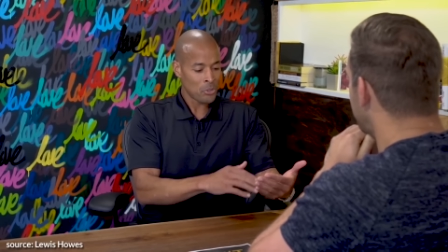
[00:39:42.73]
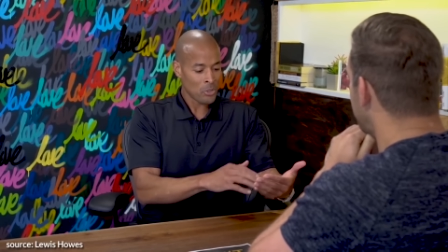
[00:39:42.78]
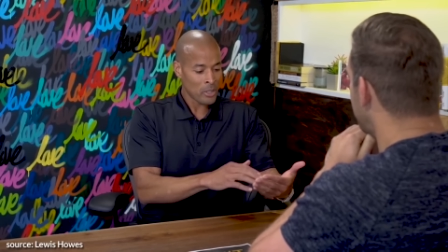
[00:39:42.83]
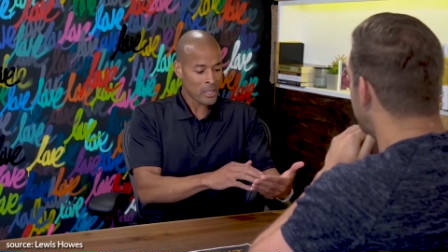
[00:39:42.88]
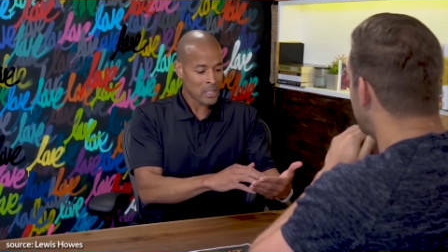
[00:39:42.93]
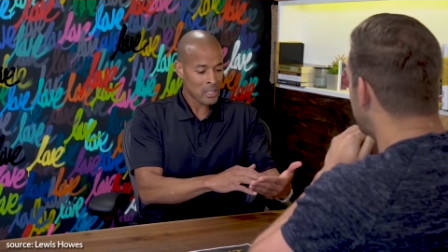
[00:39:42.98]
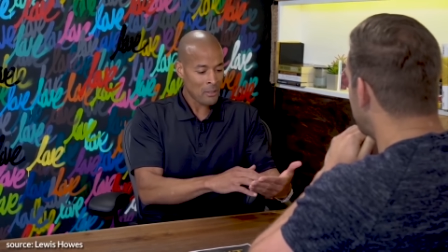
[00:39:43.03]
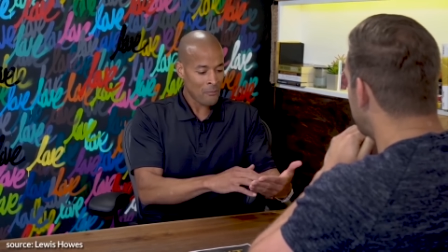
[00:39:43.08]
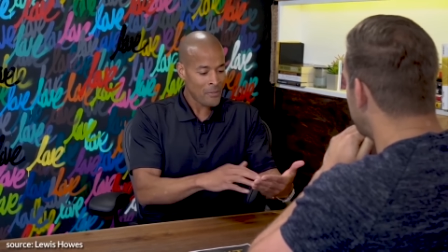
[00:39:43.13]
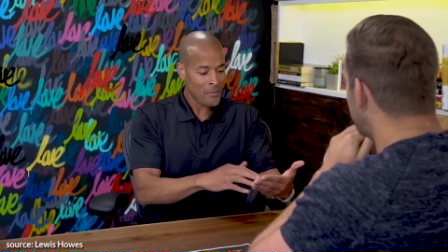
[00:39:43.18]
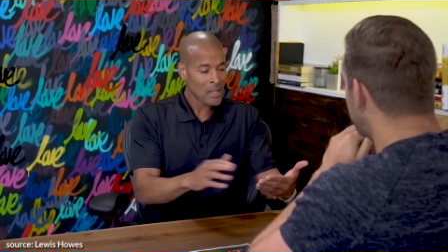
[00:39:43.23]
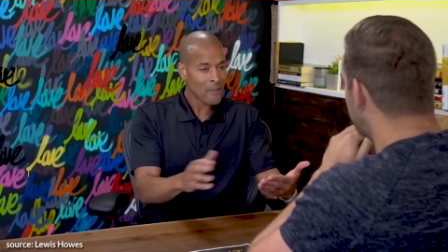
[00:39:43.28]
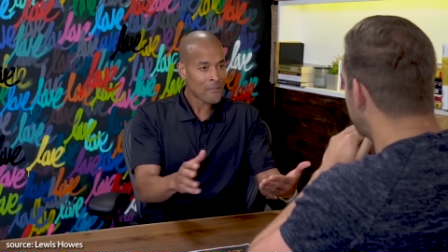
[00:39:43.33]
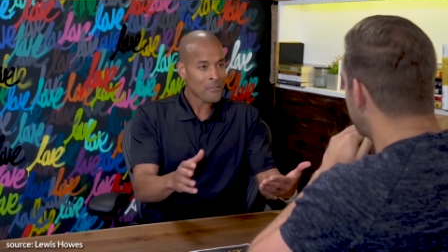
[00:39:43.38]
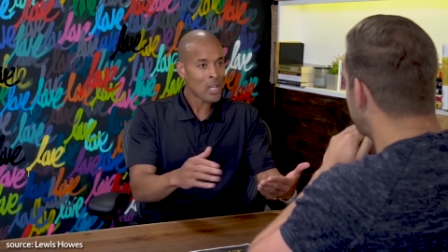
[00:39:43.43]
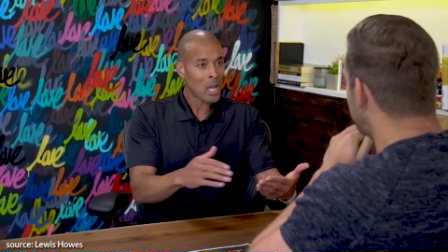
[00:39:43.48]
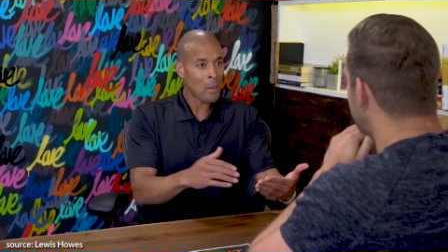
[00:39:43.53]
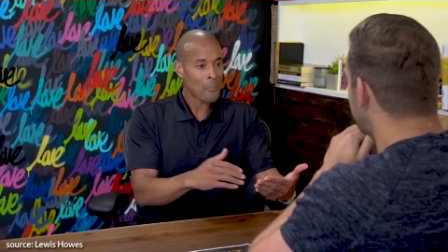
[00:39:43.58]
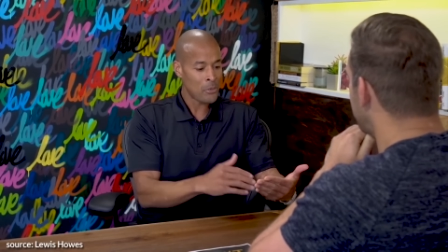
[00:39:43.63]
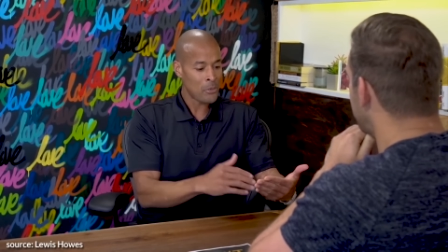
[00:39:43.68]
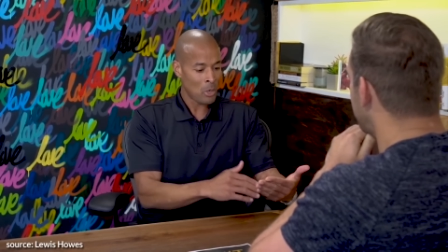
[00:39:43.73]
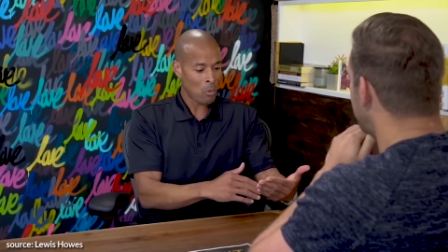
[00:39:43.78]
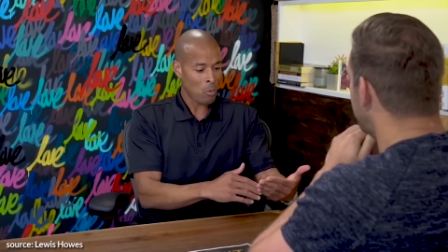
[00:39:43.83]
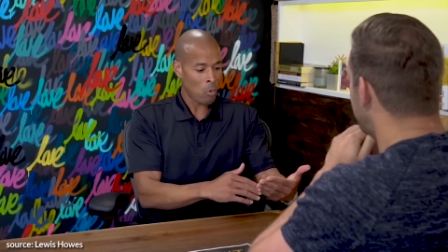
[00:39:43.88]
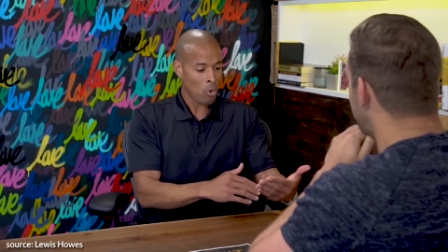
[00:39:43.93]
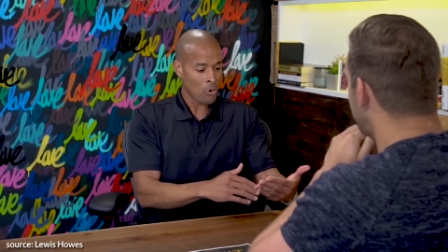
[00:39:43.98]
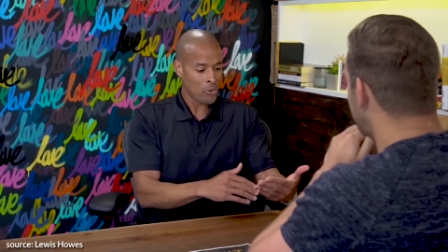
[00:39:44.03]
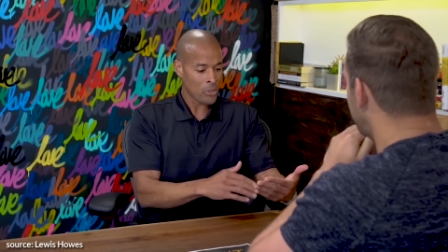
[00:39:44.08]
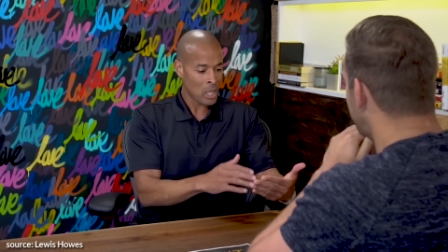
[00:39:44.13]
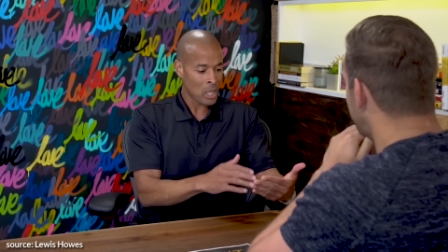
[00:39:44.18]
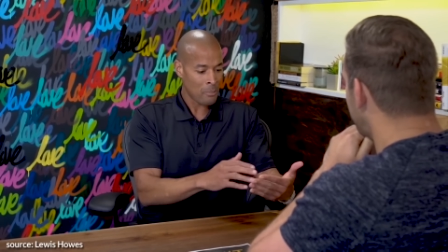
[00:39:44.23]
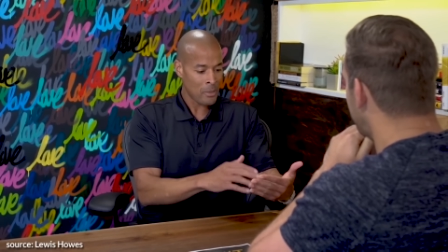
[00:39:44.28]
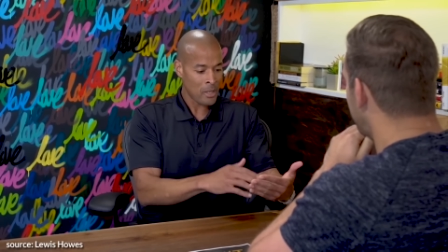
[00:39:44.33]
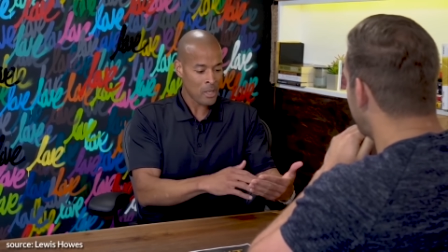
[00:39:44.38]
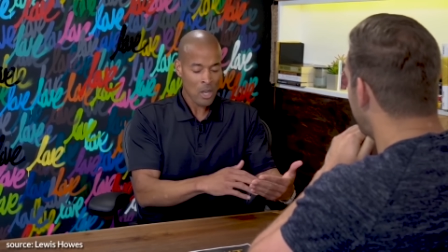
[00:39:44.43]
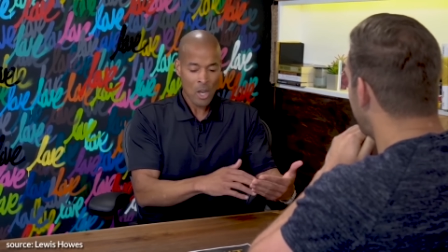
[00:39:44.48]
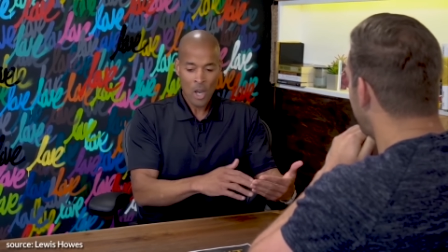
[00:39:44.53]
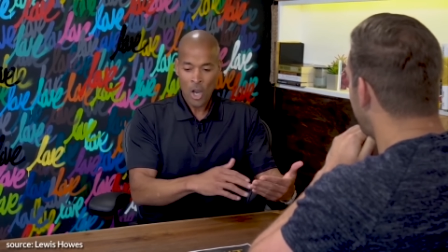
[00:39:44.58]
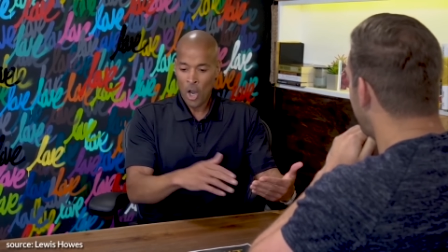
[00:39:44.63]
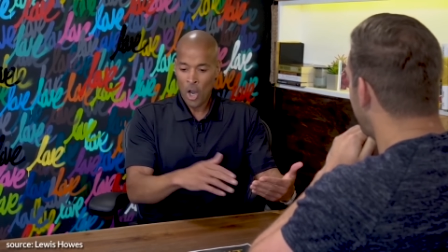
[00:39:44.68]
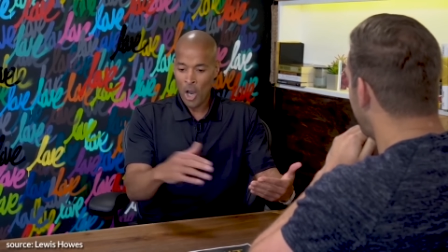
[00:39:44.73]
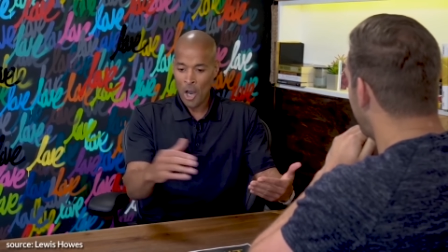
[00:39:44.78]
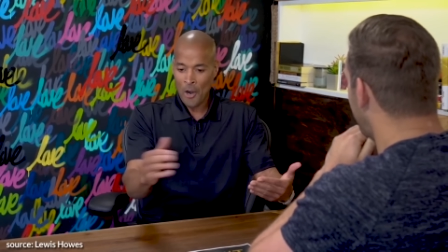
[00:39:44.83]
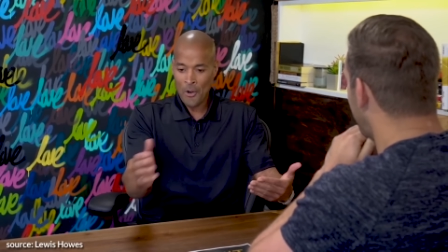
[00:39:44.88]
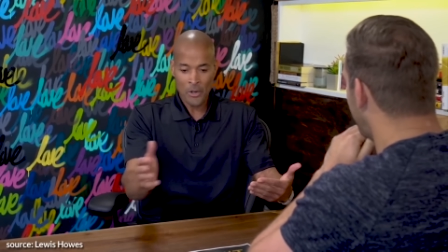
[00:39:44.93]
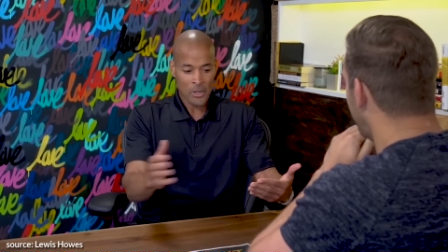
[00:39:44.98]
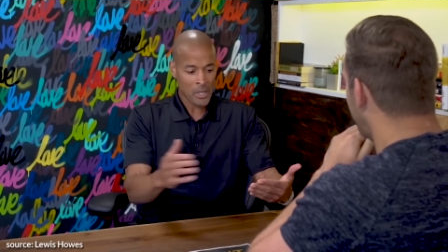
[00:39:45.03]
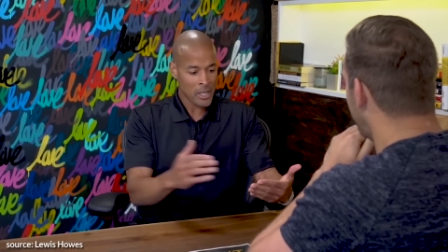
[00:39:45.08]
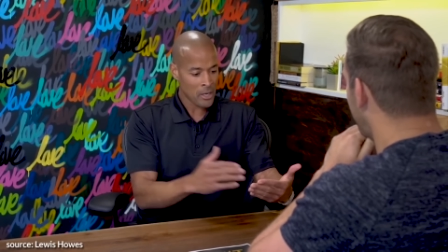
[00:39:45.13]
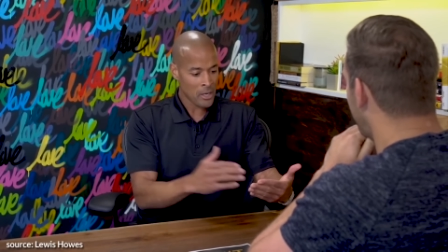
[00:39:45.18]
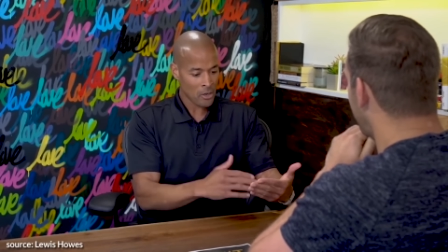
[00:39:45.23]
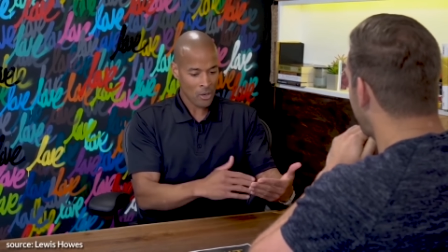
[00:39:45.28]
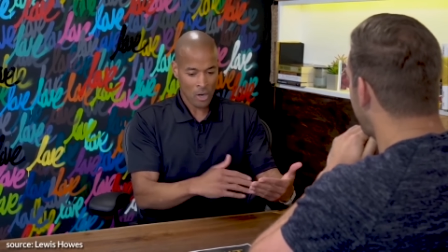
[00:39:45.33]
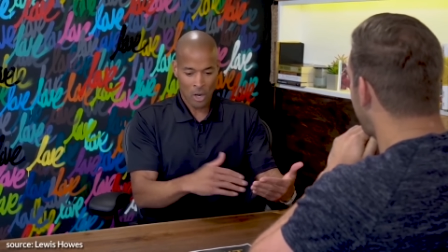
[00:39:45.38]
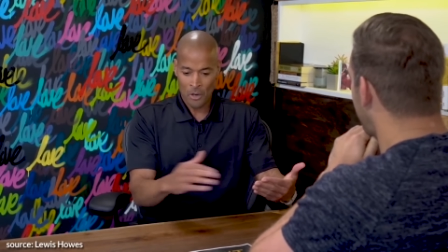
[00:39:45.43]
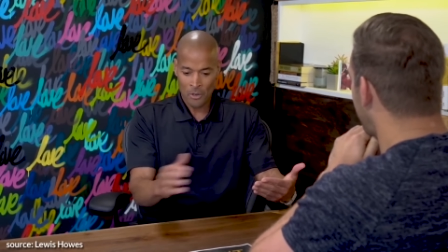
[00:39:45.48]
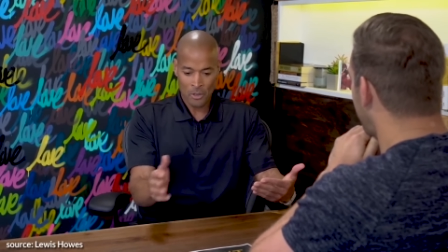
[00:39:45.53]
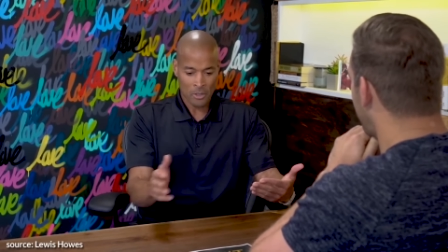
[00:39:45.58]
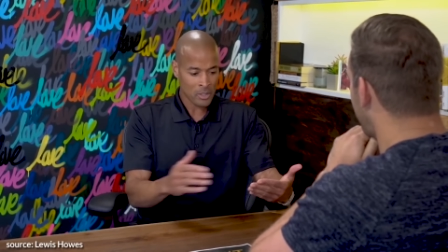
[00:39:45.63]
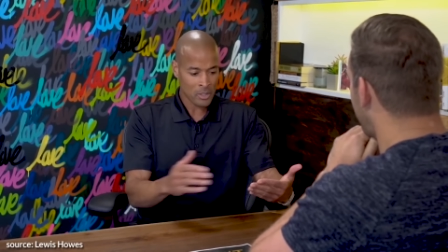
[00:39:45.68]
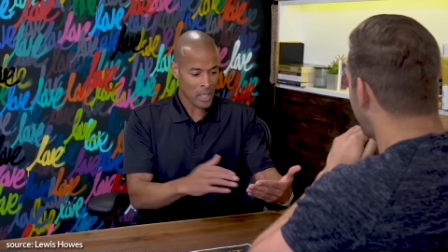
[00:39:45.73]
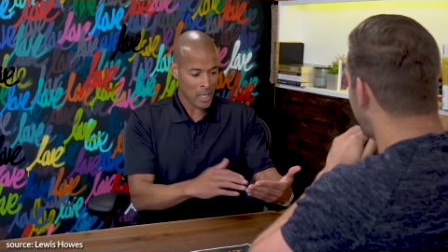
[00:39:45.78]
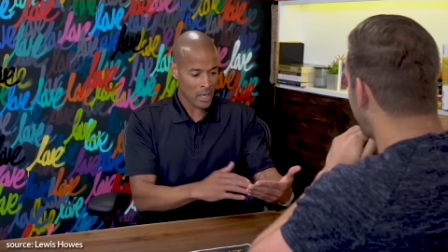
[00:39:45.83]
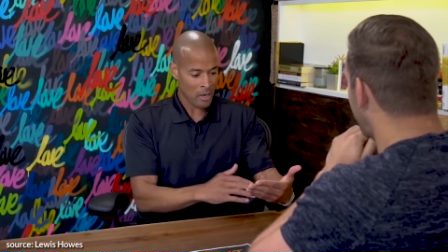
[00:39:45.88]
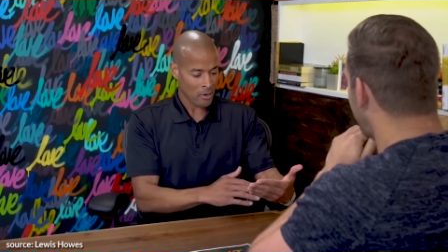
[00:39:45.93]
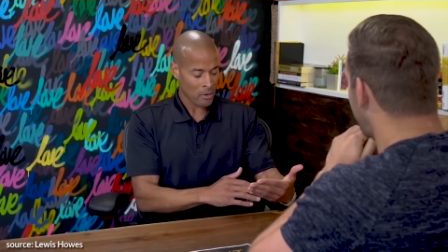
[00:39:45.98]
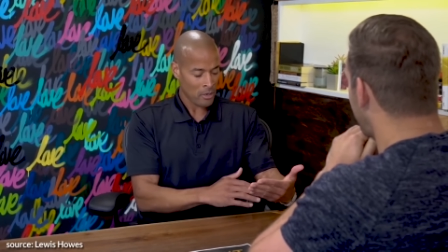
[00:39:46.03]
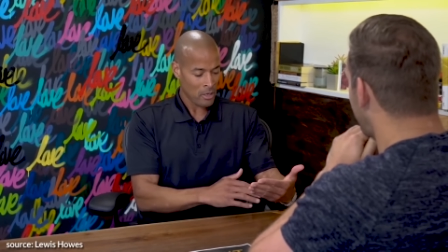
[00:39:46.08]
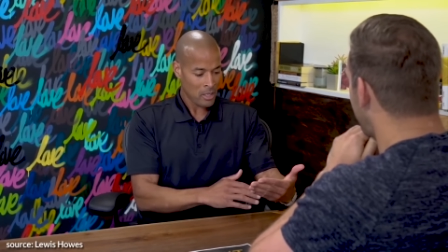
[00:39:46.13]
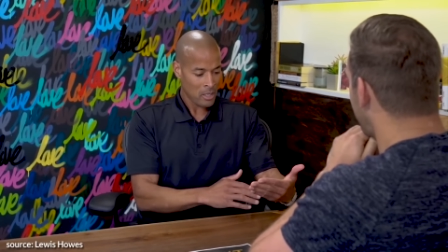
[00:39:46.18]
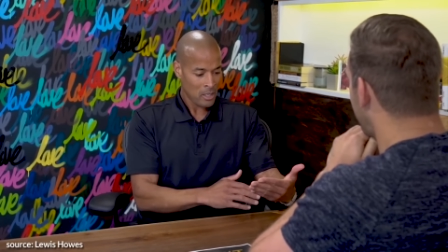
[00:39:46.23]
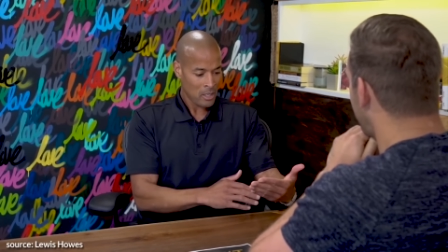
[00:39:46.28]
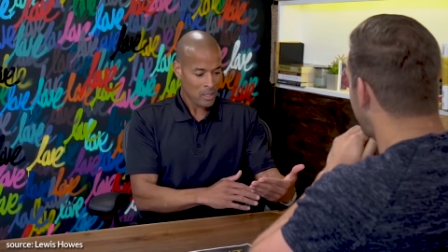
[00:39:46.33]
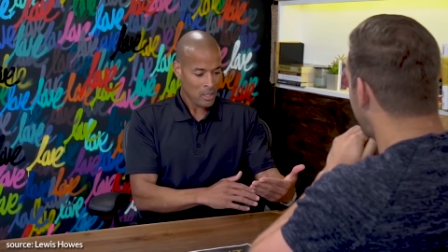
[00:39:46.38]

You're going to get the VFW award. You're going to be honored here, honored there.